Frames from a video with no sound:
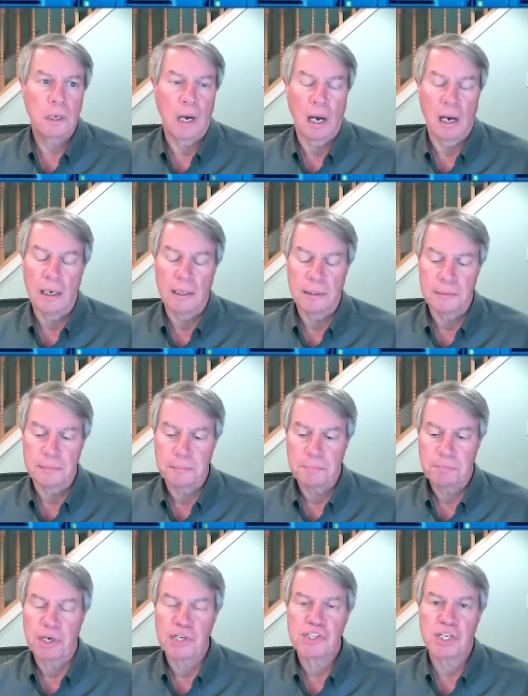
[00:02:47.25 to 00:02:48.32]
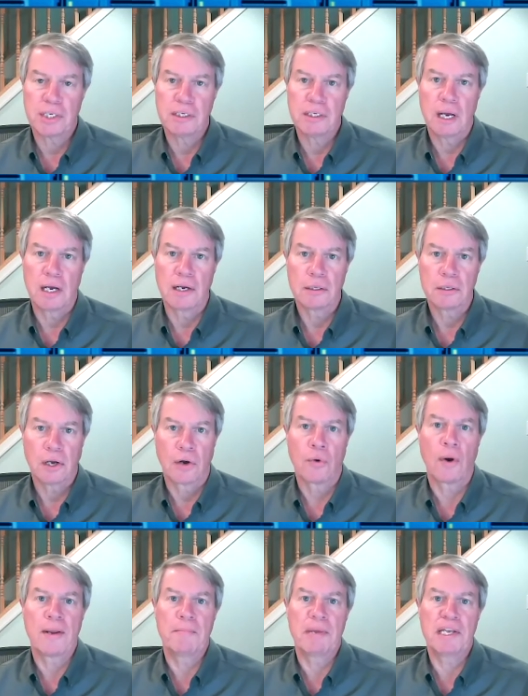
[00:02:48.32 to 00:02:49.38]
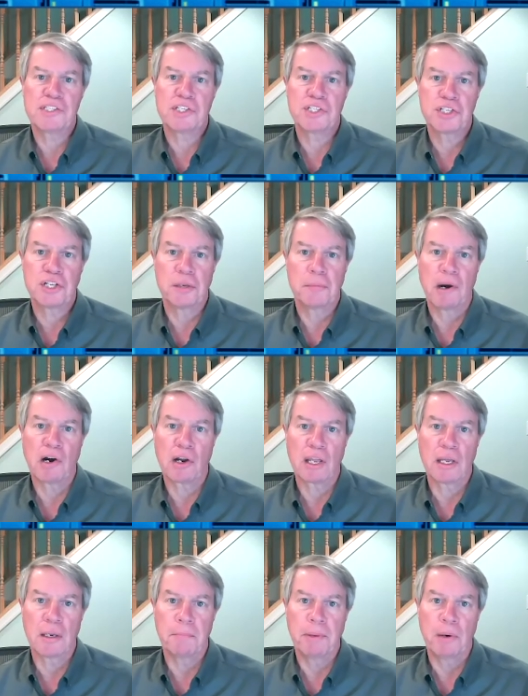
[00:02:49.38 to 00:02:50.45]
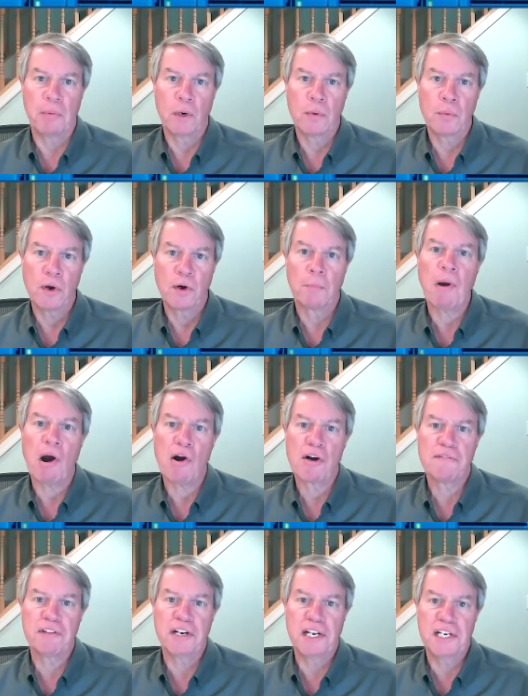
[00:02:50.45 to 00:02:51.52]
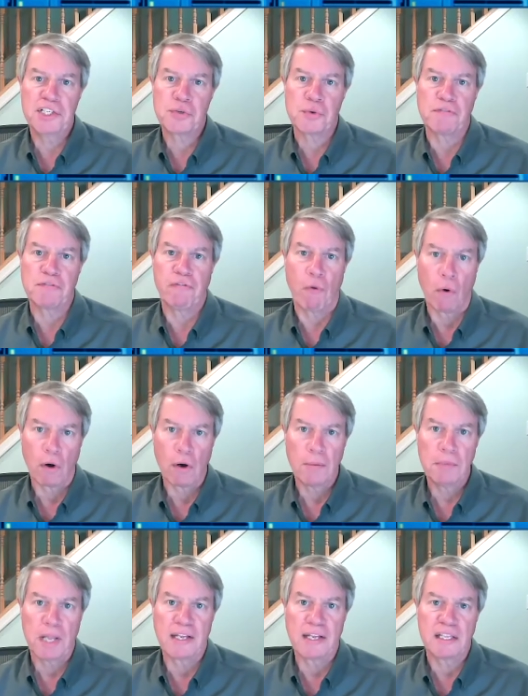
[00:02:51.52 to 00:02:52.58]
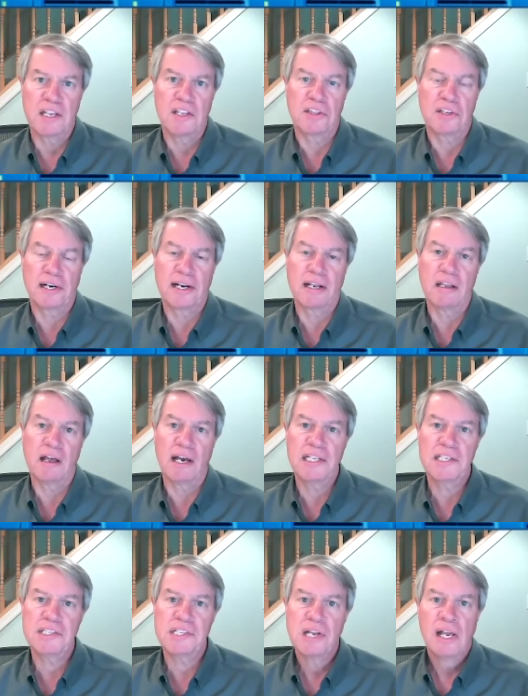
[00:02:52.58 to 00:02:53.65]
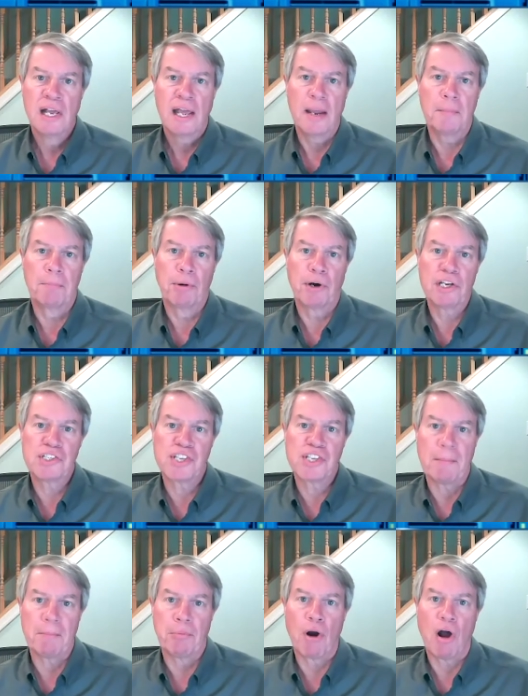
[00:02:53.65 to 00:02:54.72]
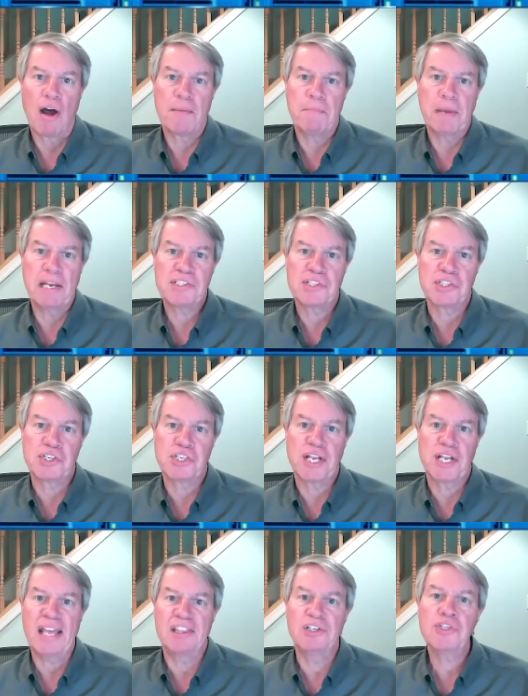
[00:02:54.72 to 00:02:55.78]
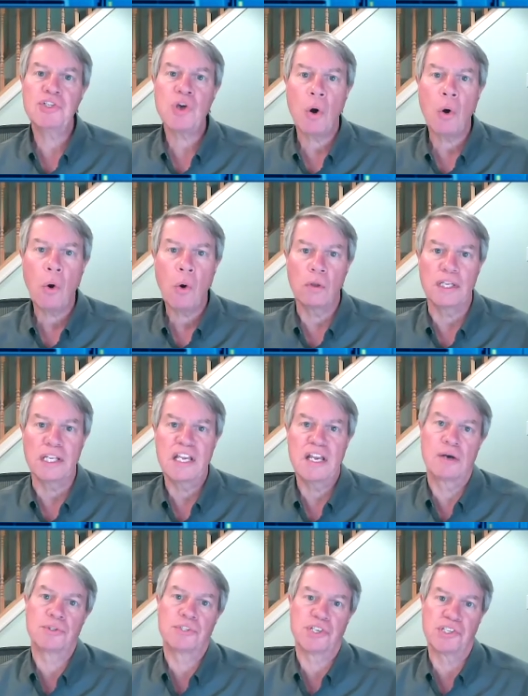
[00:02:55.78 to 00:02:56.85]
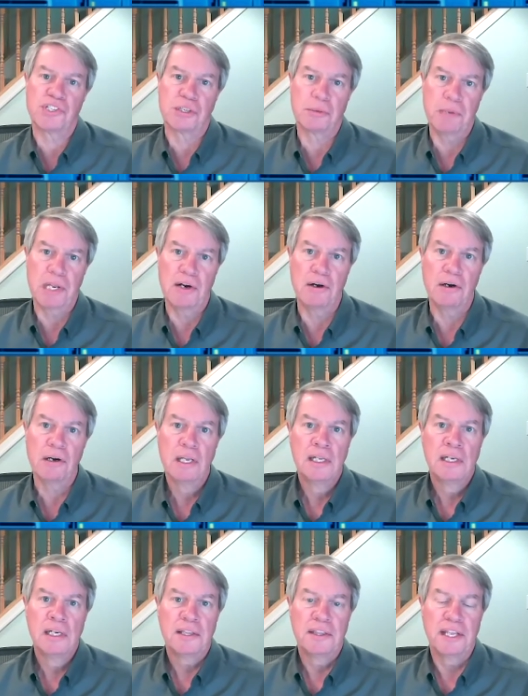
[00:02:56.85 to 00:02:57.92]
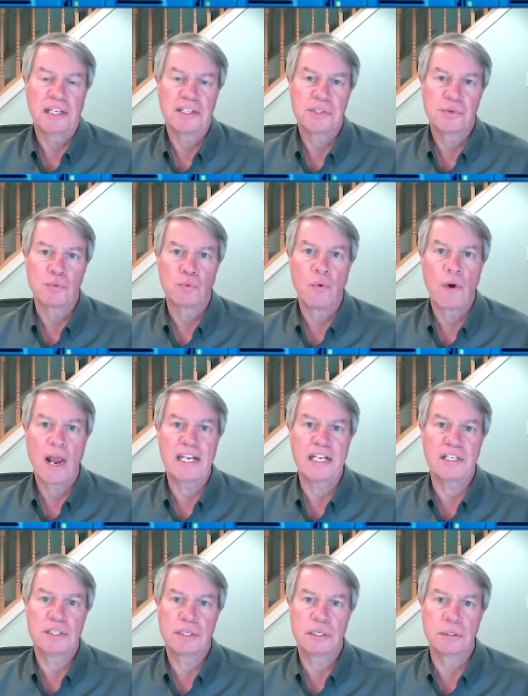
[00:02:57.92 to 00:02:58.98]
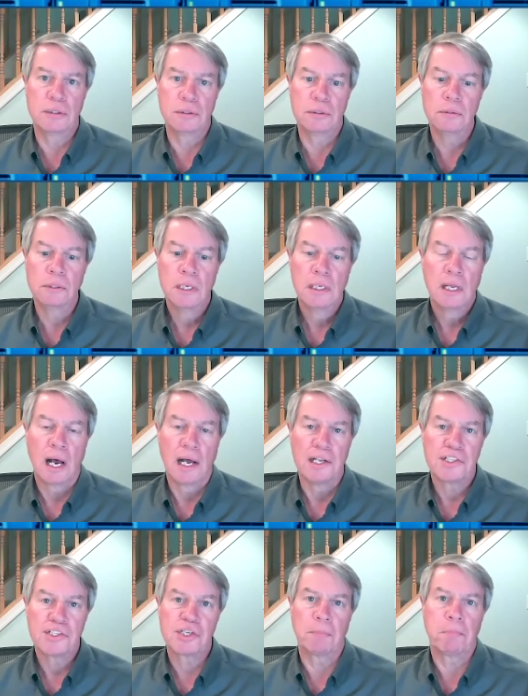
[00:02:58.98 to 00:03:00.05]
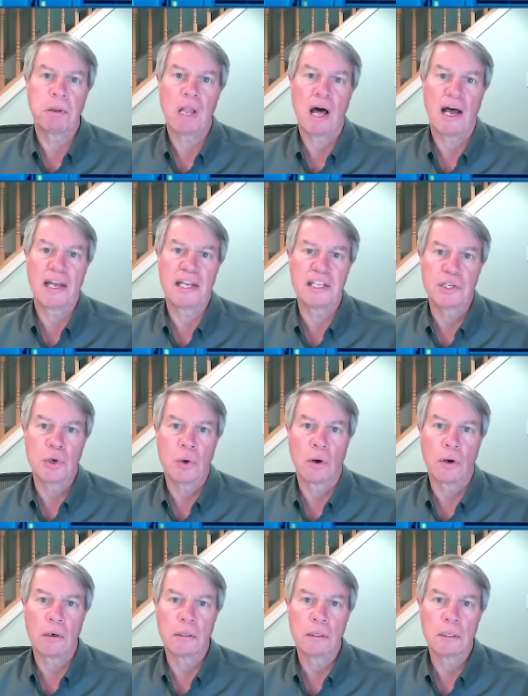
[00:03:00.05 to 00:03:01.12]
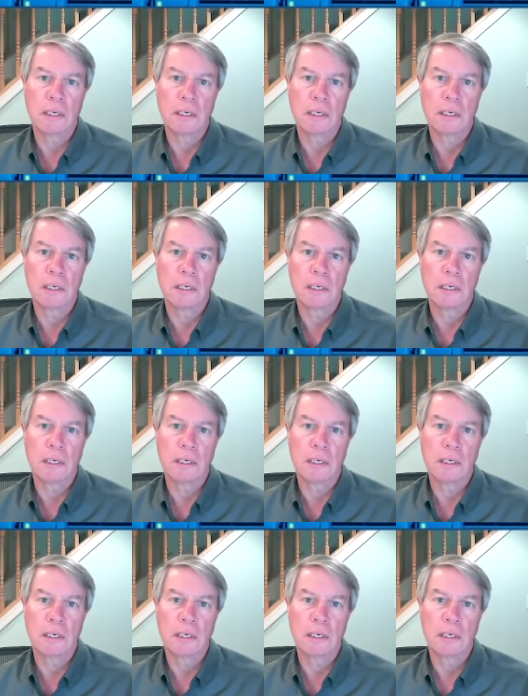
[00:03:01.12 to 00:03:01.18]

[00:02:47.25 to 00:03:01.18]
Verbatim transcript: uh, brings a, a, a, great message to the market, but when we're part of an industry forum like the Ethernet Alliance, it brings that broad message that hey, there's a whole ecosystem here that's ready to uh, supply your